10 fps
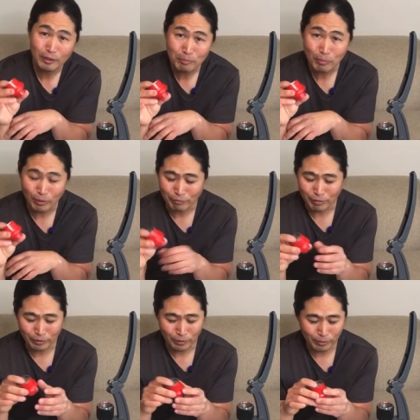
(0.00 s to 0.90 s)
port
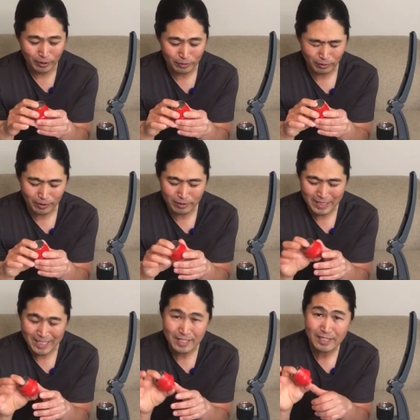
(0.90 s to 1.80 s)
filter, okay? So this
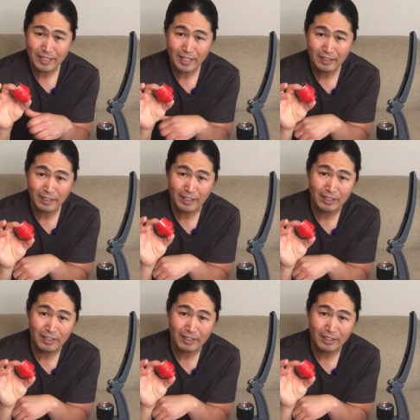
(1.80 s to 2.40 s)
is kind of like